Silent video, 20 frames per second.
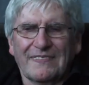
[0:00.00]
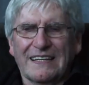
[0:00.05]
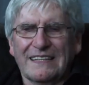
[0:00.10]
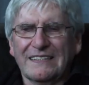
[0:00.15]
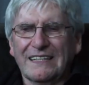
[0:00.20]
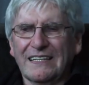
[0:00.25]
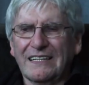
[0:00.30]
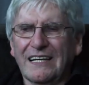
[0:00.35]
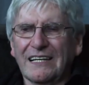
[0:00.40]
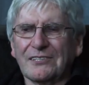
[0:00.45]

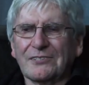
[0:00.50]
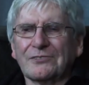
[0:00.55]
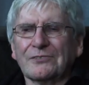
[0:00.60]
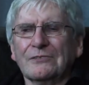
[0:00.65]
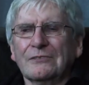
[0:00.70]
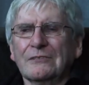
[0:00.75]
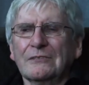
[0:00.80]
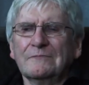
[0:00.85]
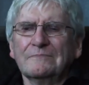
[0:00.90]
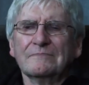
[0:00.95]
And then I
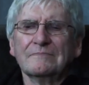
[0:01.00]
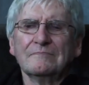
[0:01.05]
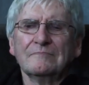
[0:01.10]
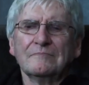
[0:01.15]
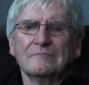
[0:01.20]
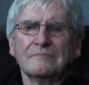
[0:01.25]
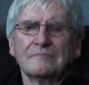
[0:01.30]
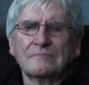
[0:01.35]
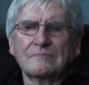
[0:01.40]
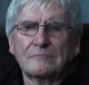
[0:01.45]
saw
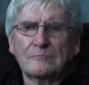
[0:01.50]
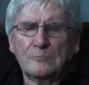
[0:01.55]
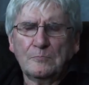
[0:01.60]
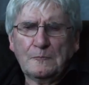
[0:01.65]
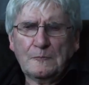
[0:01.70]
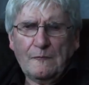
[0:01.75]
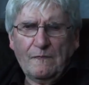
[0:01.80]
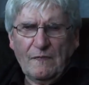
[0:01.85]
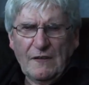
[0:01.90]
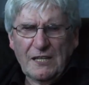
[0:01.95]

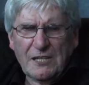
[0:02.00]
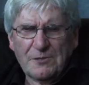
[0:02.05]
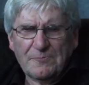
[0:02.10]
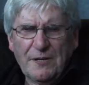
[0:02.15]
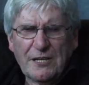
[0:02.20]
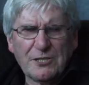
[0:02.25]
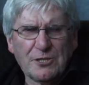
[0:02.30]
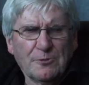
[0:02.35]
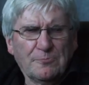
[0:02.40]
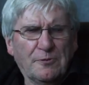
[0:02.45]
a
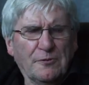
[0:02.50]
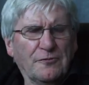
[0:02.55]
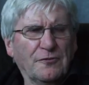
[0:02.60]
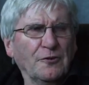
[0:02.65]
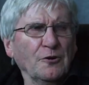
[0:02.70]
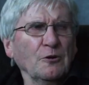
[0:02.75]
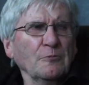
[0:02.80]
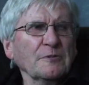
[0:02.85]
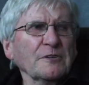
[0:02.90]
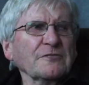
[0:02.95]
special
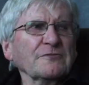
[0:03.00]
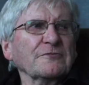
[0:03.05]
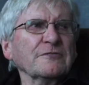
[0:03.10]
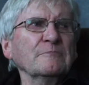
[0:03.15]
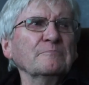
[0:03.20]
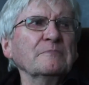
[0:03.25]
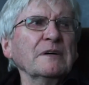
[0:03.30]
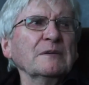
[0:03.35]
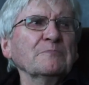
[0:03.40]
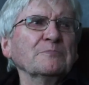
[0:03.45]
performance
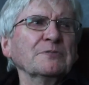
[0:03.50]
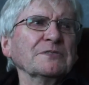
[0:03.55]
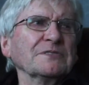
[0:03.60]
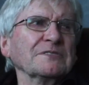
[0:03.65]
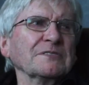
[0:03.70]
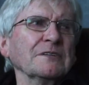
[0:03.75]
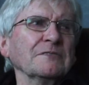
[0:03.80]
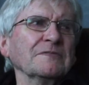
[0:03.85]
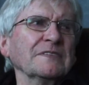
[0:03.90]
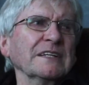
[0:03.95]
for
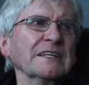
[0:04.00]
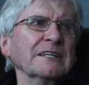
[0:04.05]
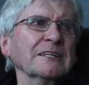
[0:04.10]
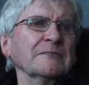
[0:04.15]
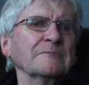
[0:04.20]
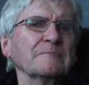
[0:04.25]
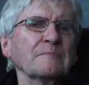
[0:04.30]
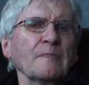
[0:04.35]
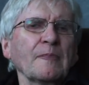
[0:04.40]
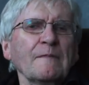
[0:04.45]
members of
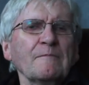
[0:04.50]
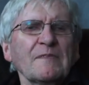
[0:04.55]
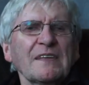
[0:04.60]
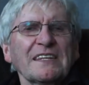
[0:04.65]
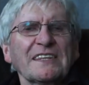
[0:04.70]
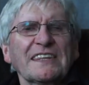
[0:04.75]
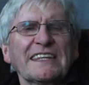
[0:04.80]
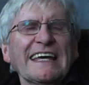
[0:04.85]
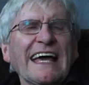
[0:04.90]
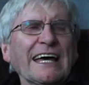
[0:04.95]
the
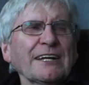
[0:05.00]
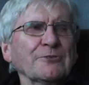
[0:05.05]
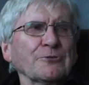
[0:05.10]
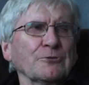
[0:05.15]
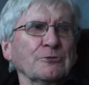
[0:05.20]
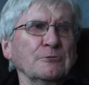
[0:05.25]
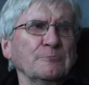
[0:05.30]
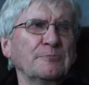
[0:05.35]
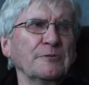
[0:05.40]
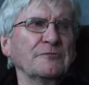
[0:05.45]

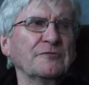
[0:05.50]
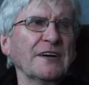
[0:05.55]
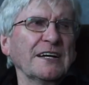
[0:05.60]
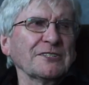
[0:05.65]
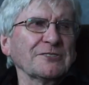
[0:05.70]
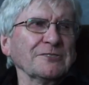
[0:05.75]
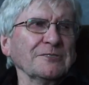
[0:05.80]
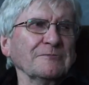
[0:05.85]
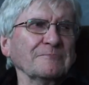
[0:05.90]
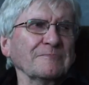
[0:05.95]
theatrical
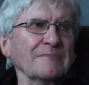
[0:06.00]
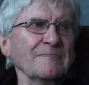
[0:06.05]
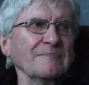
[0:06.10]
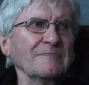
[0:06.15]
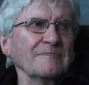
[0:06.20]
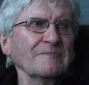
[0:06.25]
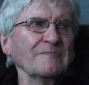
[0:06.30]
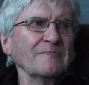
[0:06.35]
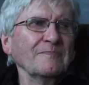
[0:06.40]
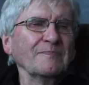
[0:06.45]
profession
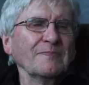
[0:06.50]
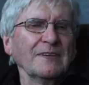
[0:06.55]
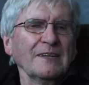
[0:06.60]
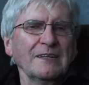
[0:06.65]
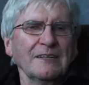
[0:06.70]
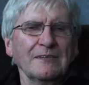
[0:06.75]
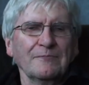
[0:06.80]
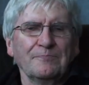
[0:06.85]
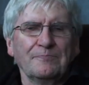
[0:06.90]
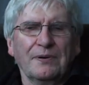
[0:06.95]

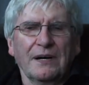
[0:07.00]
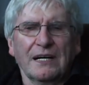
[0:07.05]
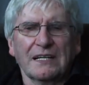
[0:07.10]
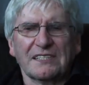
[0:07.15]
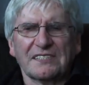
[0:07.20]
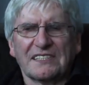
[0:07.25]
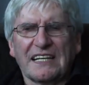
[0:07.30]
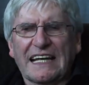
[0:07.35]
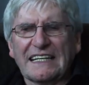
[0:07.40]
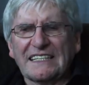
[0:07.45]
by
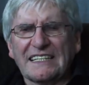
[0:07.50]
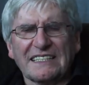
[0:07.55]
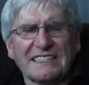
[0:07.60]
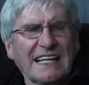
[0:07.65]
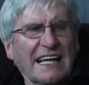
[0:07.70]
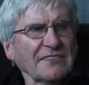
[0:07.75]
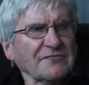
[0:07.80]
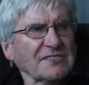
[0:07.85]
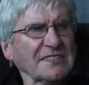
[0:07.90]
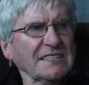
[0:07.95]

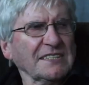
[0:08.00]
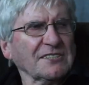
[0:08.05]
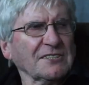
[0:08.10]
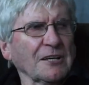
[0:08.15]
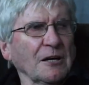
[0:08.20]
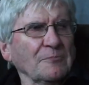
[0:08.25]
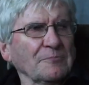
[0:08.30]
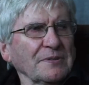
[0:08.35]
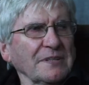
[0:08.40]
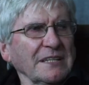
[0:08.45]
Stanislavski's
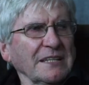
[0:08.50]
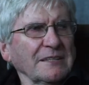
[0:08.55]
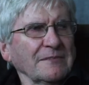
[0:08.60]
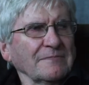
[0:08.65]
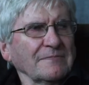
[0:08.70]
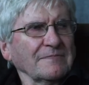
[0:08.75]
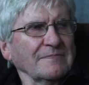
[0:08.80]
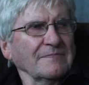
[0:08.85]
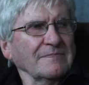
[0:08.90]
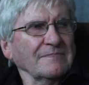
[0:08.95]
company.
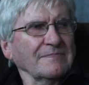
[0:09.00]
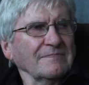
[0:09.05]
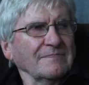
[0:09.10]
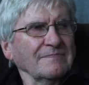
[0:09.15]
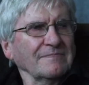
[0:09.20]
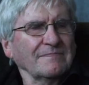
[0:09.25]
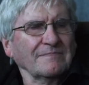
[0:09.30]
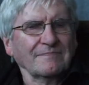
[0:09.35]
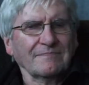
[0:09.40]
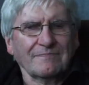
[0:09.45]

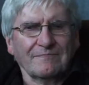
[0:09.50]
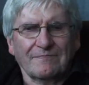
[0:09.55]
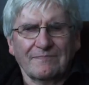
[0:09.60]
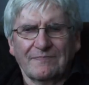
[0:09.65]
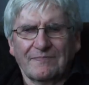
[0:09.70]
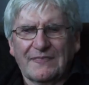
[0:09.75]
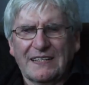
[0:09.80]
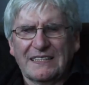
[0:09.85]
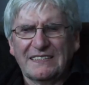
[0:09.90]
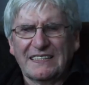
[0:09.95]

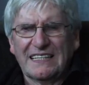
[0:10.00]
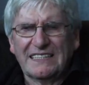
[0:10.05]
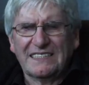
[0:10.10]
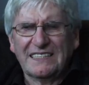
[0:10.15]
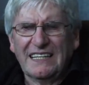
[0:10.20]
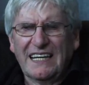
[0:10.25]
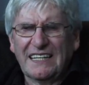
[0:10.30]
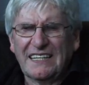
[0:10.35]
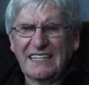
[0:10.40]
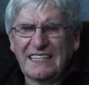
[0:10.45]
And they
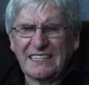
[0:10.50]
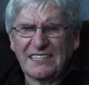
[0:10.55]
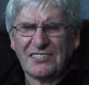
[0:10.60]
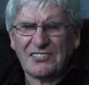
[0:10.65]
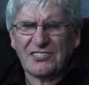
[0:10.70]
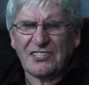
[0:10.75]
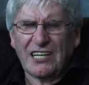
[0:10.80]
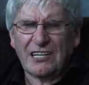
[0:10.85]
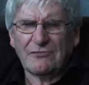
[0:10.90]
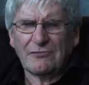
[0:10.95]
did, I think, the
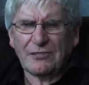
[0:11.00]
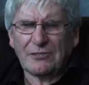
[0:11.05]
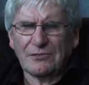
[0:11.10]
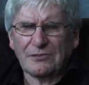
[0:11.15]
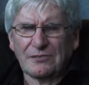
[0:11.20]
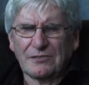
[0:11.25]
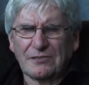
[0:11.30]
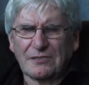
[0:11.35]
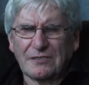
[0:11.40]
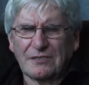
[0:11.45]
Cherry
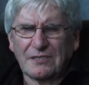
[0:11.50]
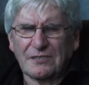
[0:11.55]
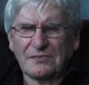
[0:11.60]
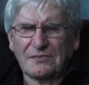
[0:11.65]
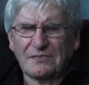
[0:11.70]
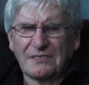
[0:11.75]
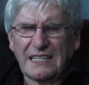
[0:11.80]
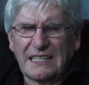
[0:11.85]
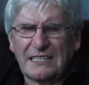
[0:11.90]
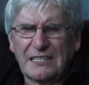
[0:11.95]
Orchard,
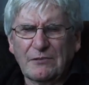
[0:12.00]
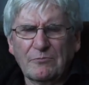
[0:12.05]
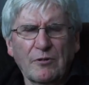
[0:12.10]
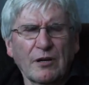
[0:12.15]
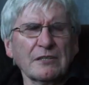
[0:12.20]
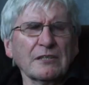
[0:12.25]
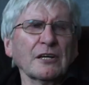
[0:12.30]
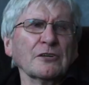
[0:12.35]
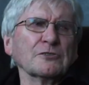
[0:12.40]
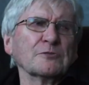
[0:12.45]
they did
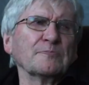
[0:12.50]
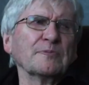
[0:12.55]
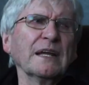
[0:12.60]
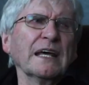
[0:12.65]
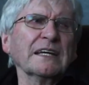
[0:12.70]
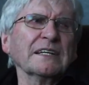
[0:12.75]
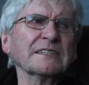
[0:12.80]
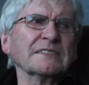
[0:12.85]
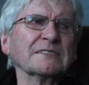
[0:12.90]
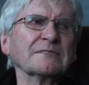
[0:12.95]
one of those
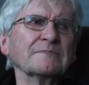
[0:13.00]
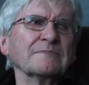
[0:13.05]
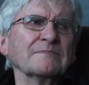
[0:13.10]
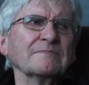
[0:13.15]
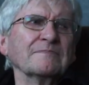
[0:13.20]
plays